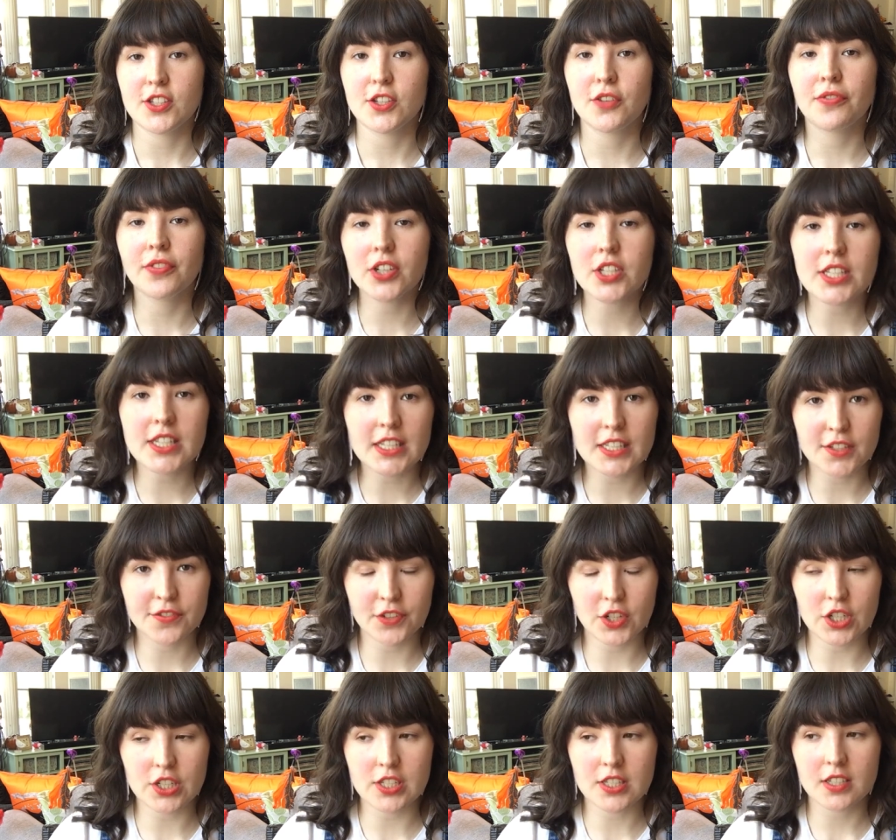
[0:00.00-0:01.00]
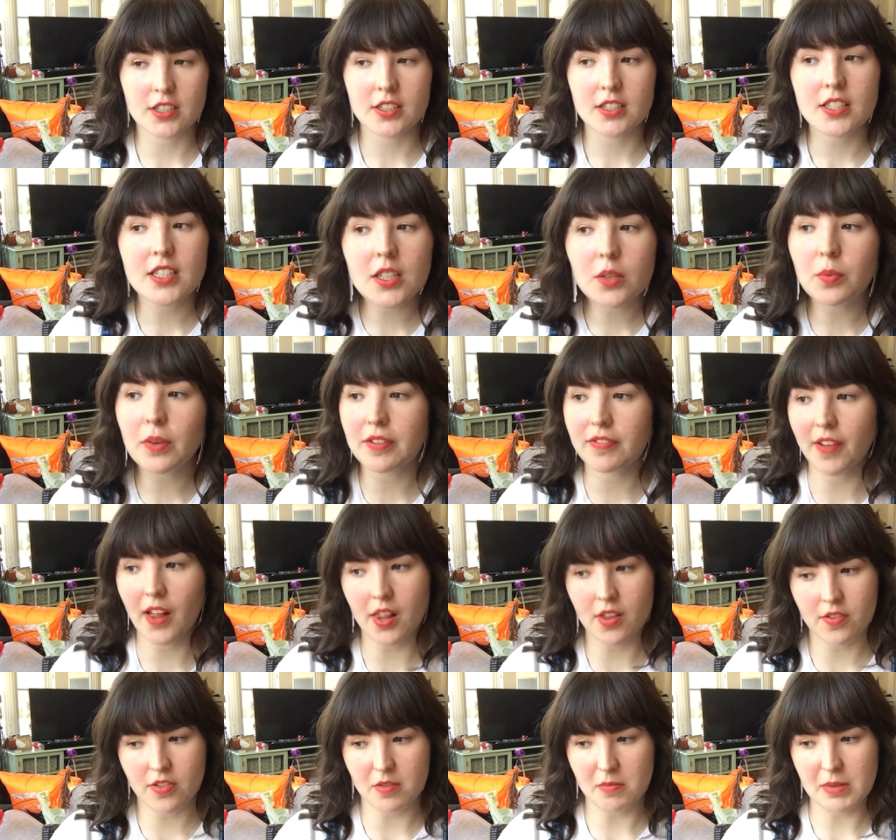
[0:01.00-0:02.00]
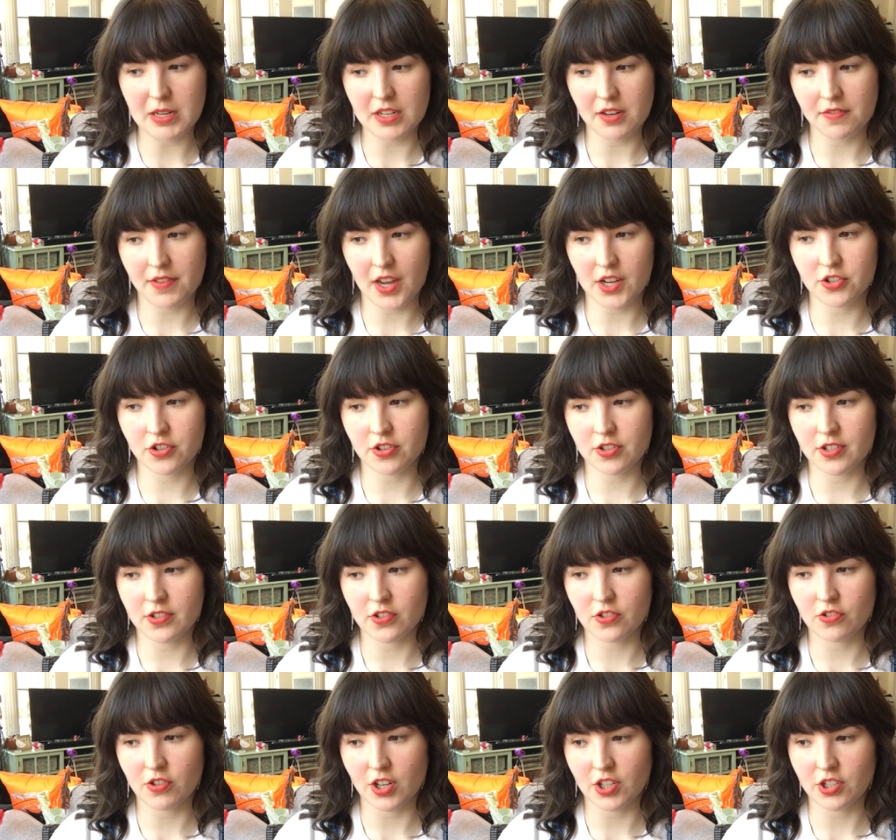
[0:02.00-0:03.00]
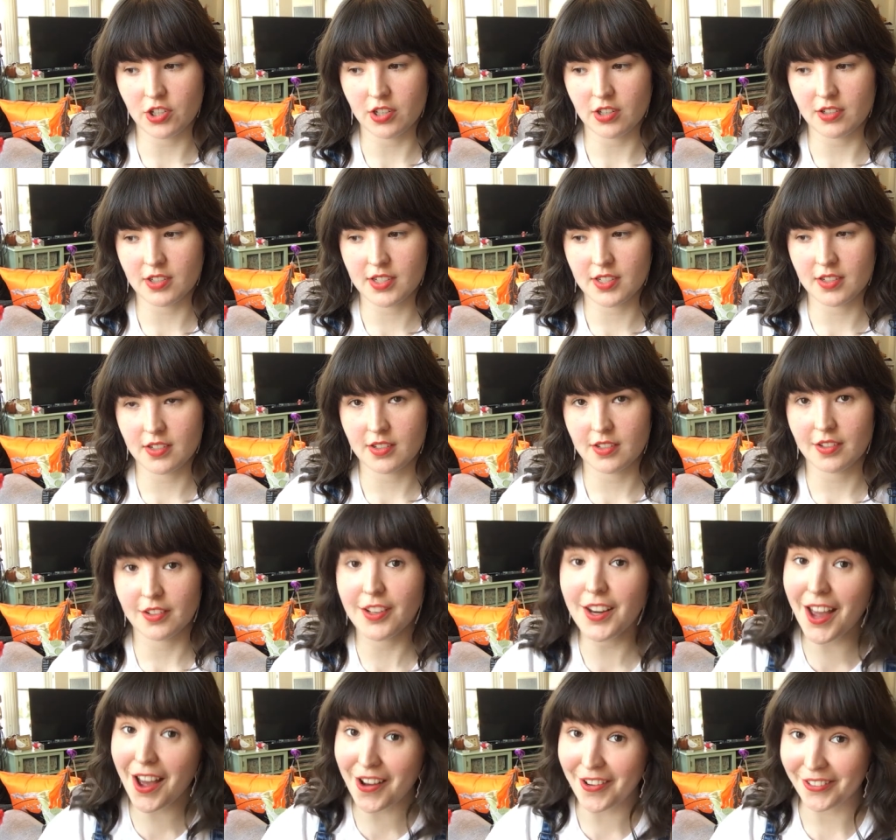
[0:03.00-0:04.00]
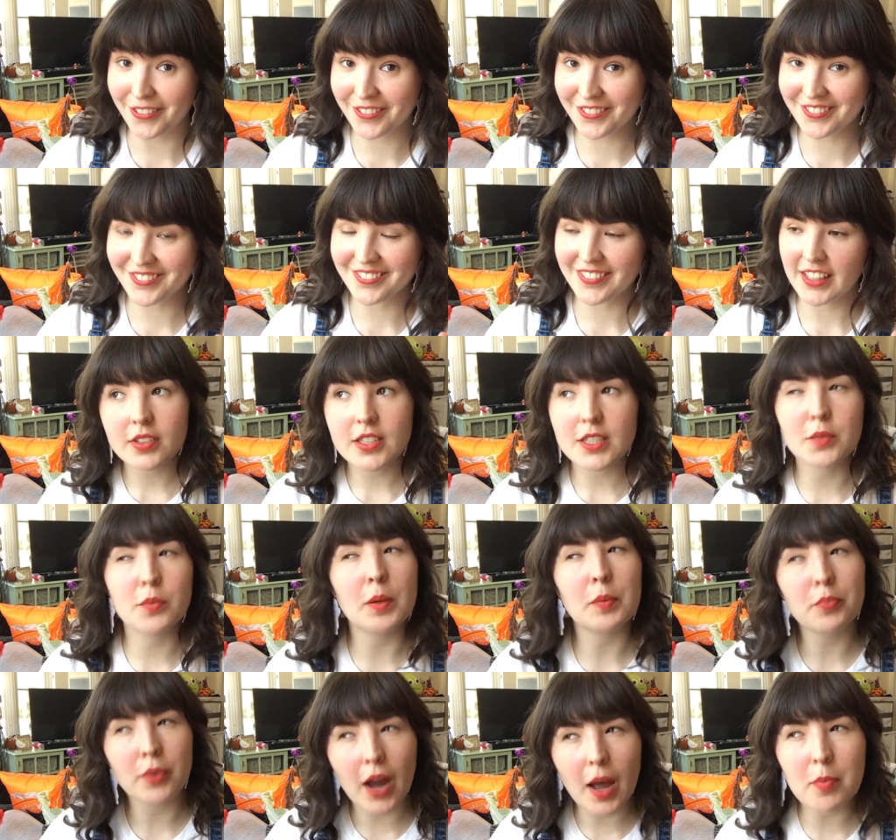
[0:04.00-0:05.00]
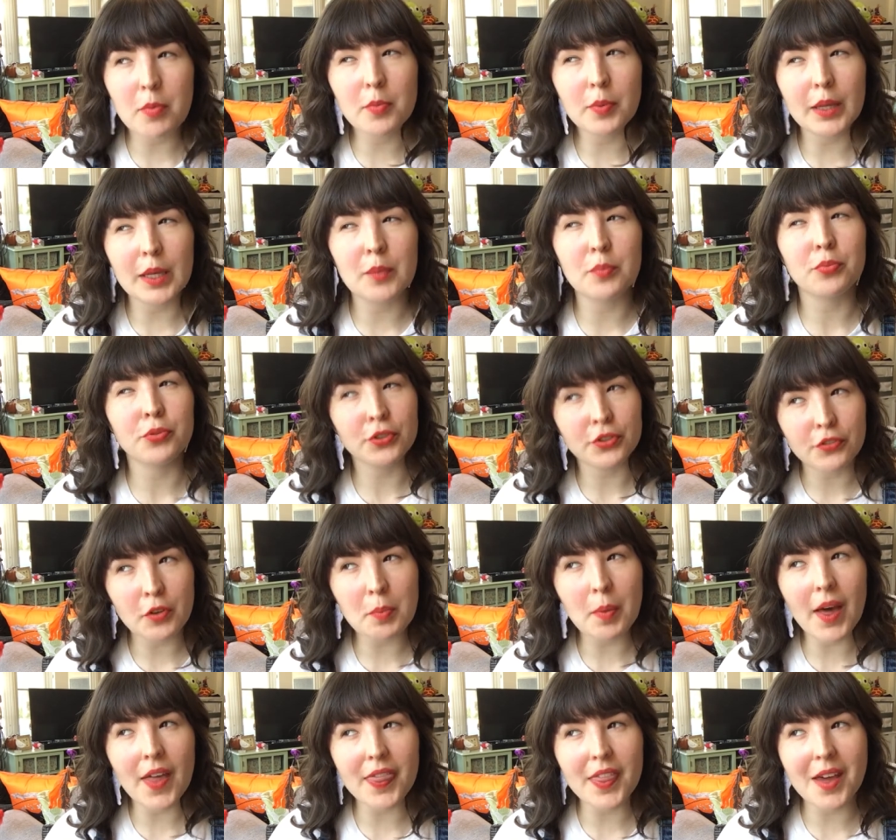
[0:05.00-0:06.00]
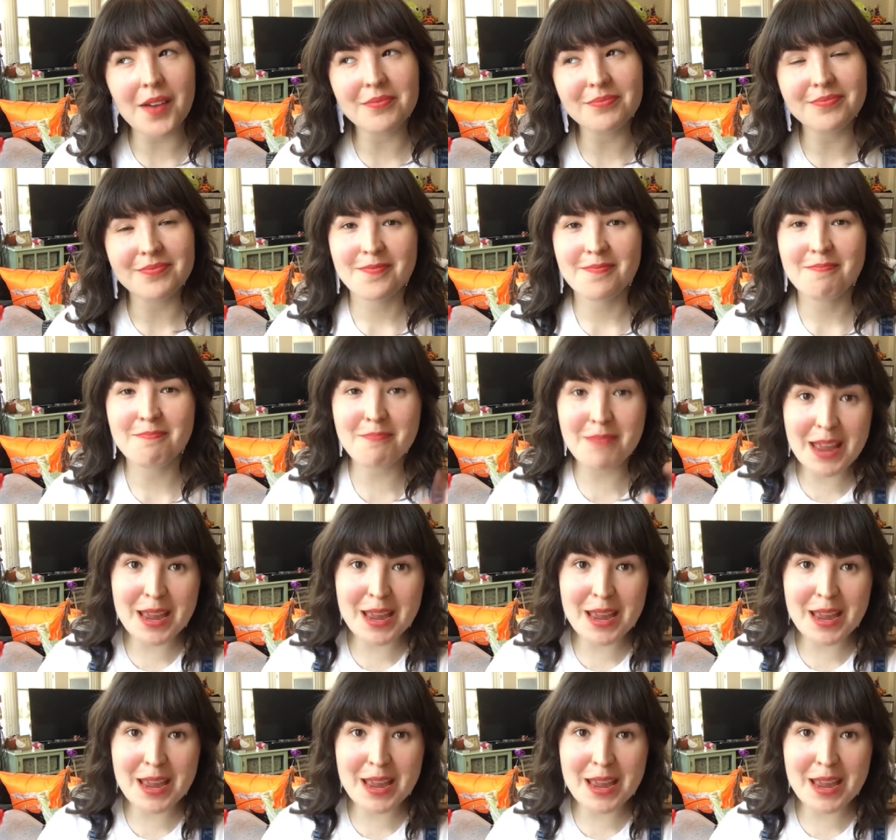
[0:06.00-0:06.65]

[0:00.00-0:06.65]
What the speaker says: So first things first, did we follow the manufacturer's instructions? No. Did we probably improve upon them?